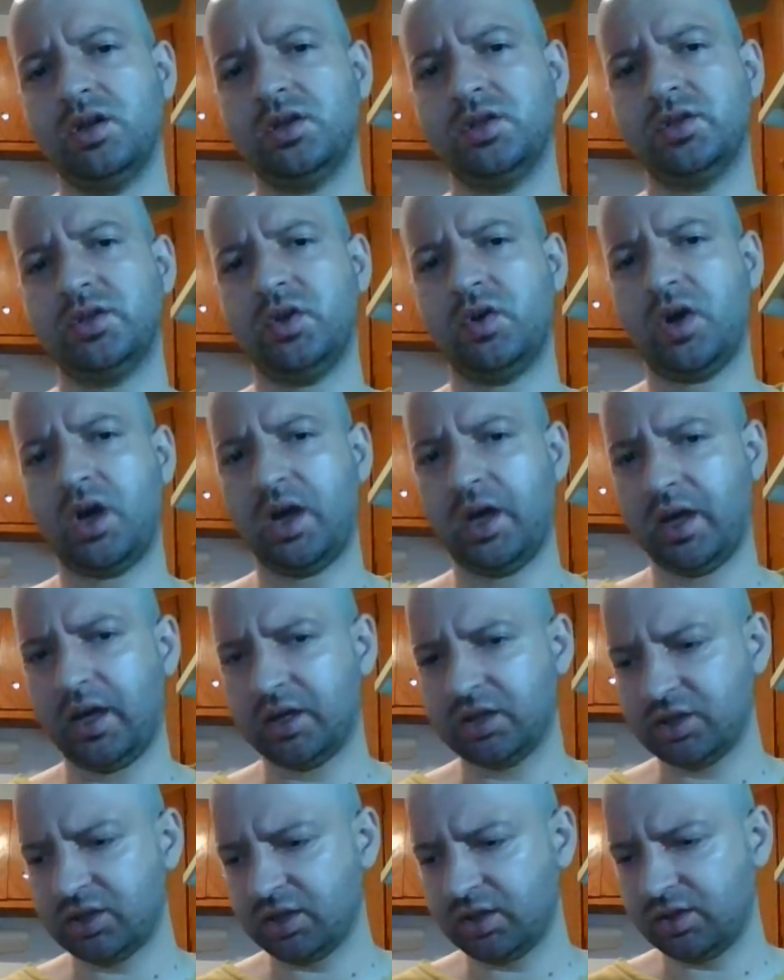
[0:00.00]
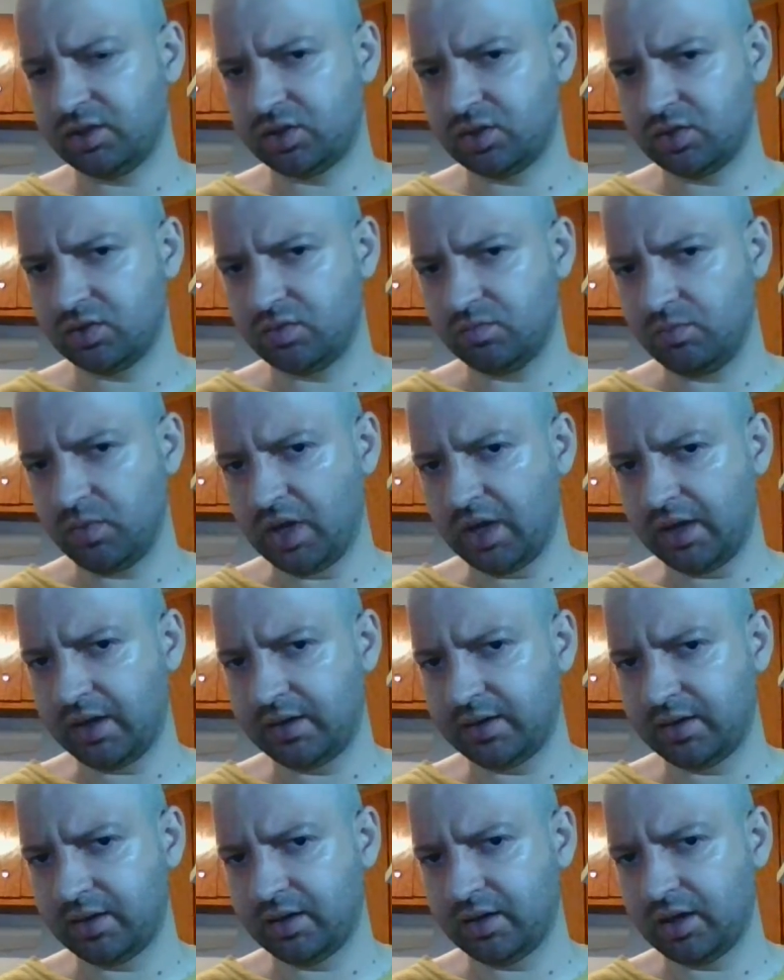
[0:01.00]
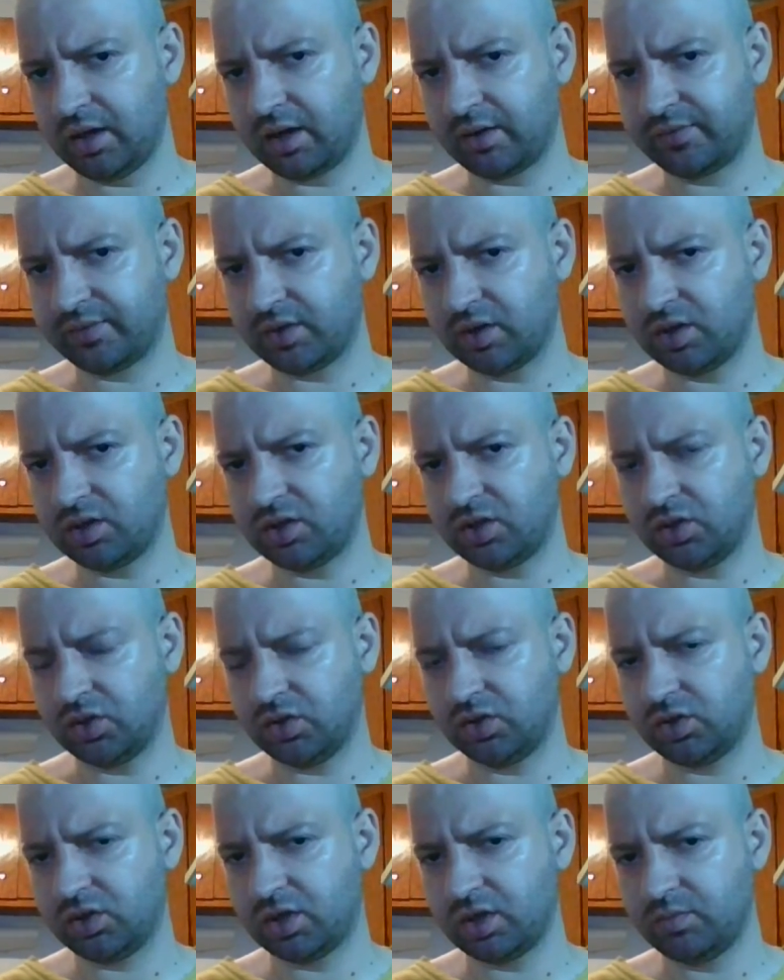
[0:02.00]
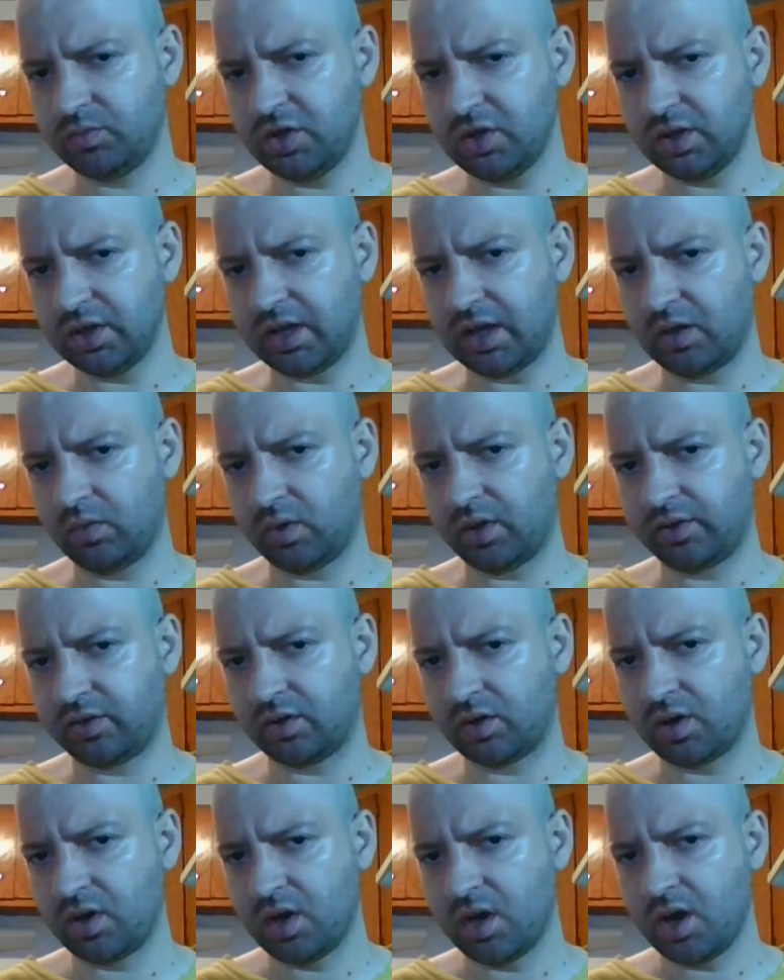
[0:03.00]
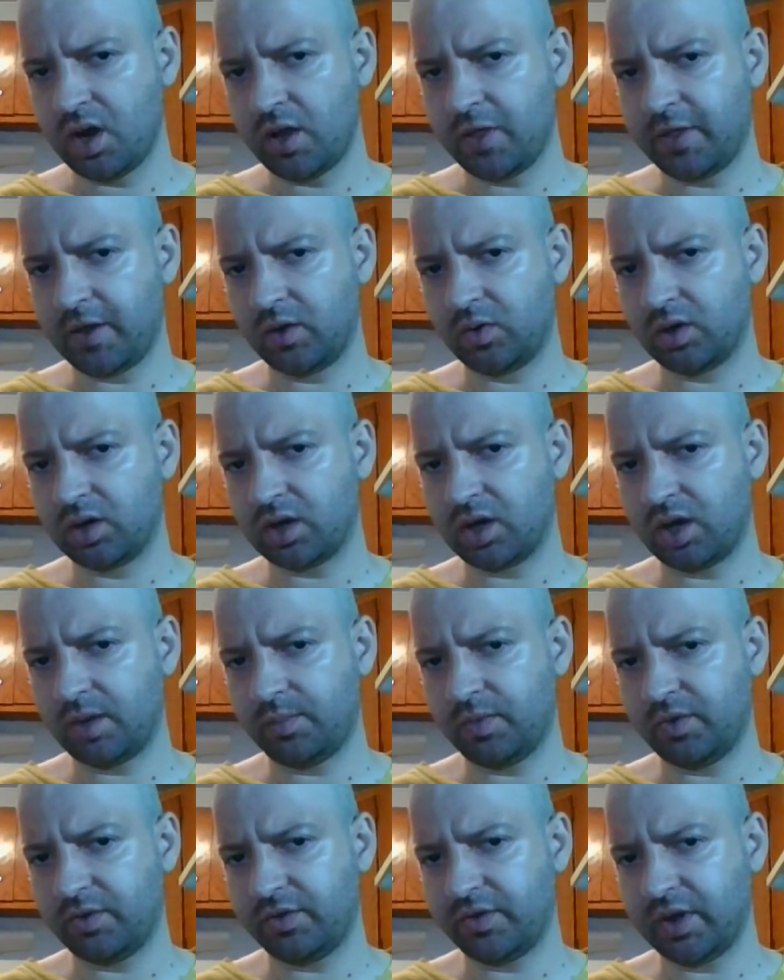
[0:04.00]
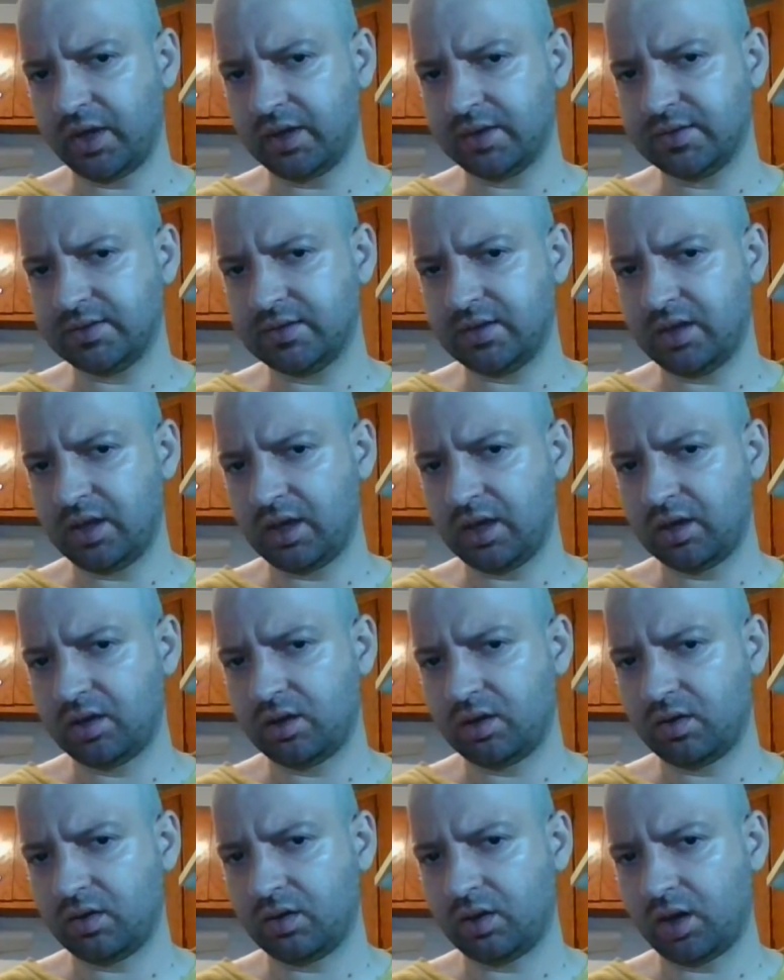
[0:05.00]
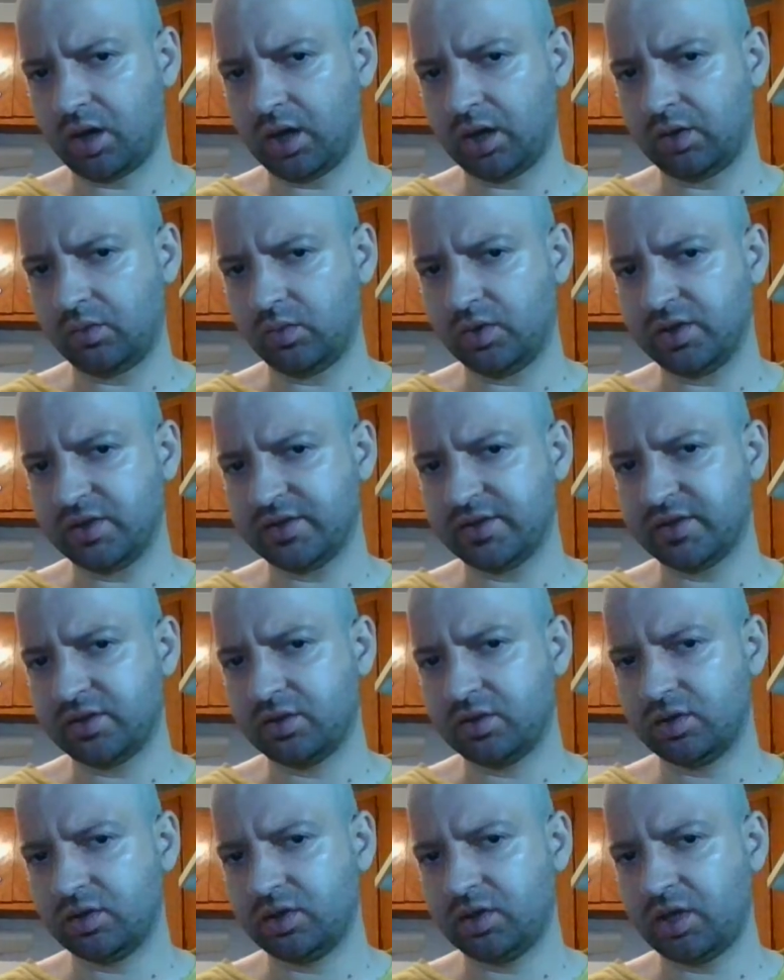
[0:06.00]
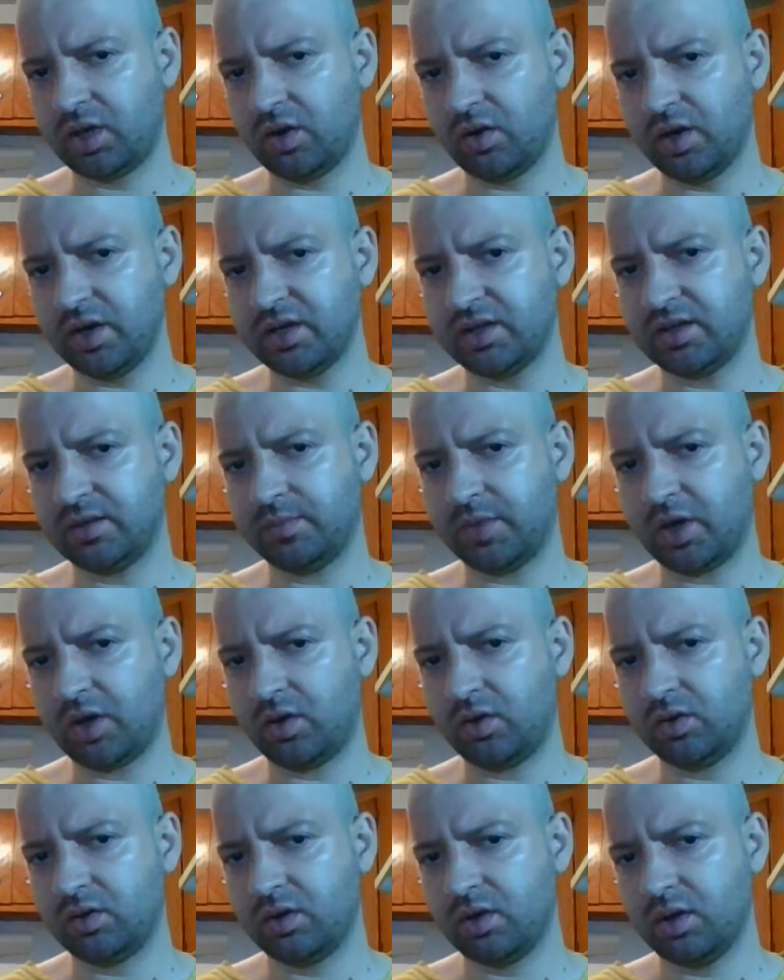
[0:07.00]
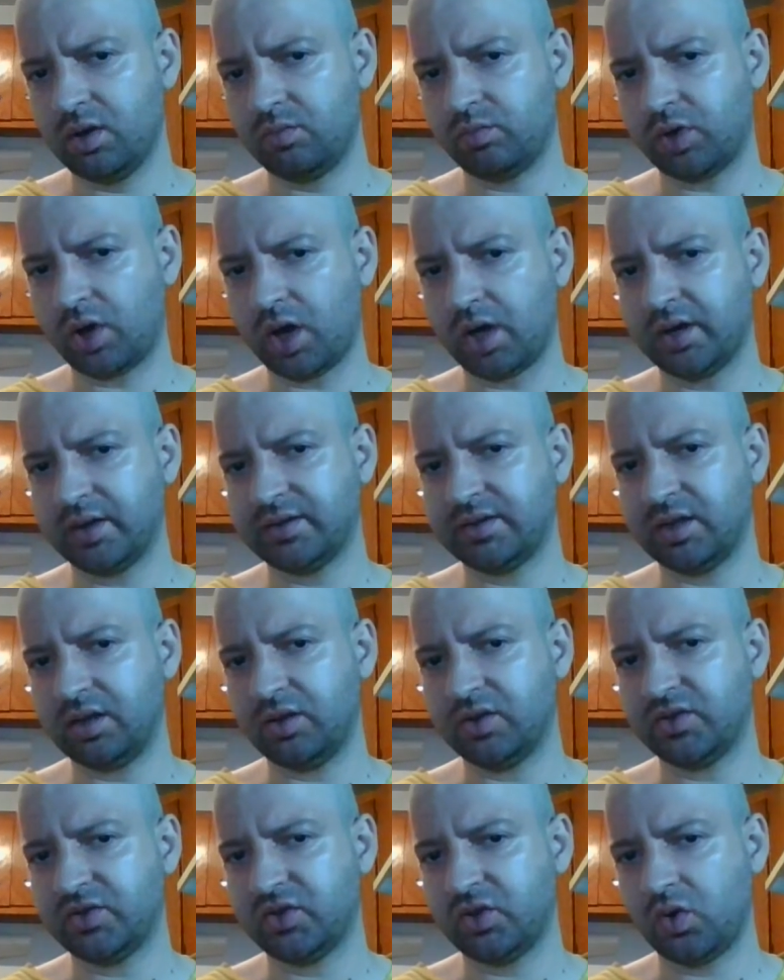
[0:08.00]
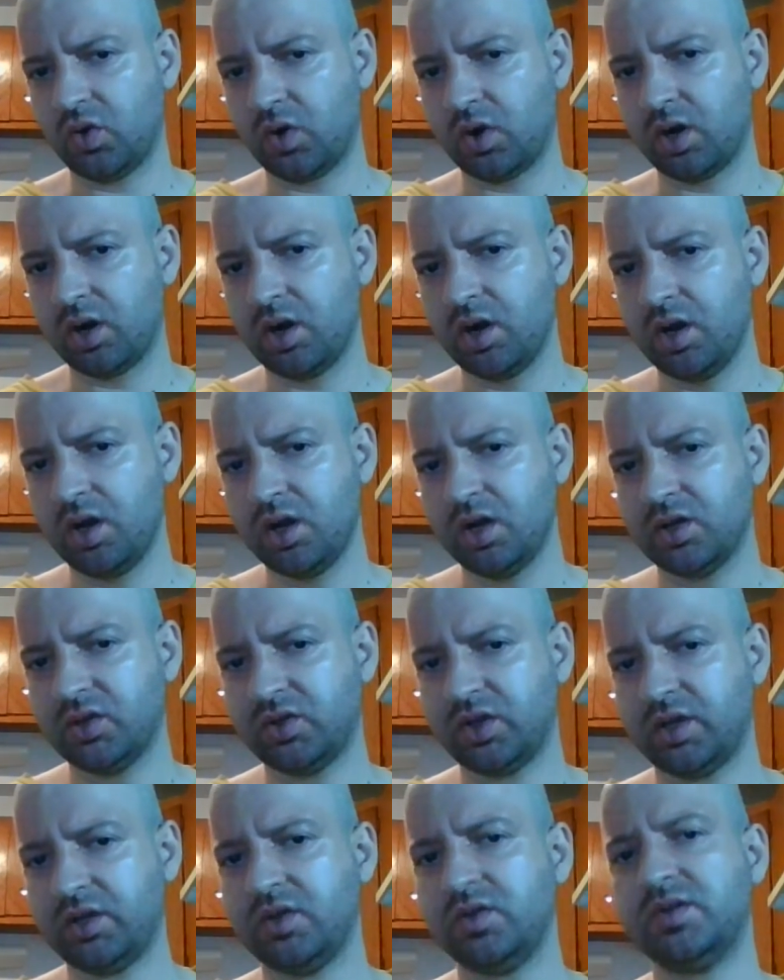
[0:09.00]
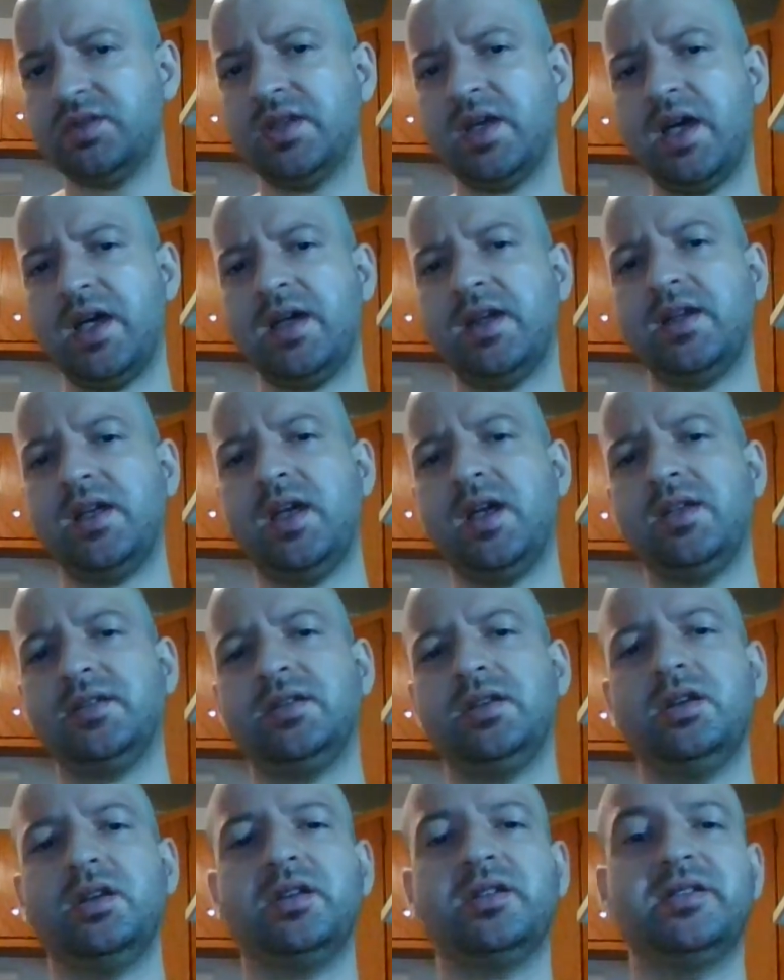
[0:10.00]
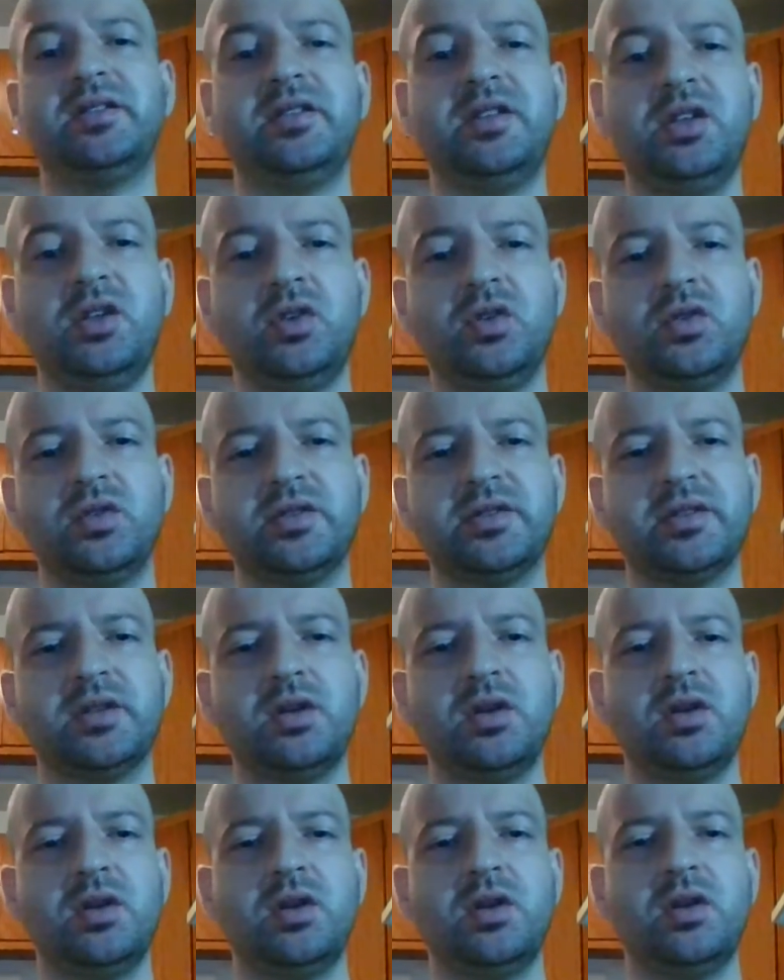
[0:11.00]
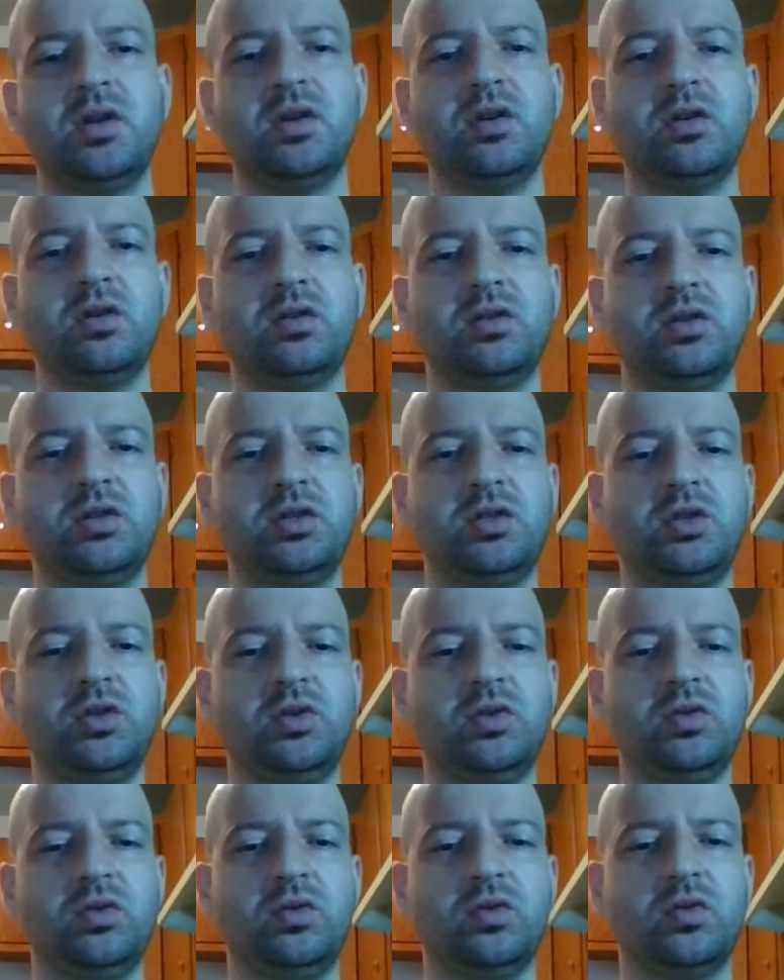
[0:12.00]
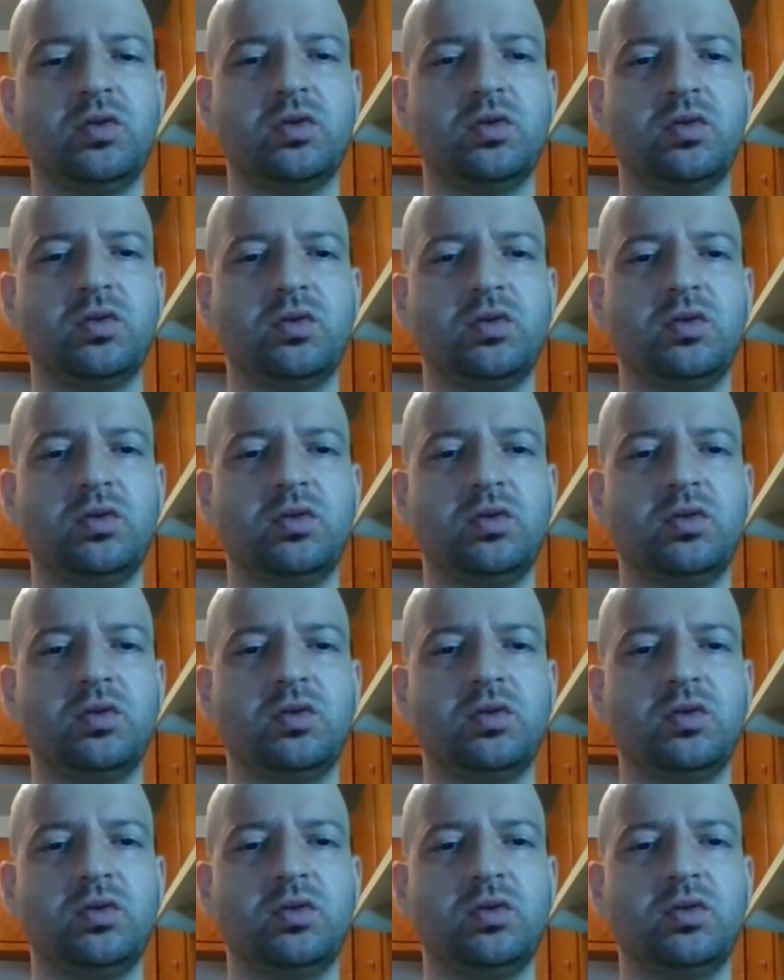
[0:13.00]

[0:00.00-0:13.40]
So I actually made an effort to communicate with her. There were a couple things that I was curious about, products in the store, so I used that as an excuse to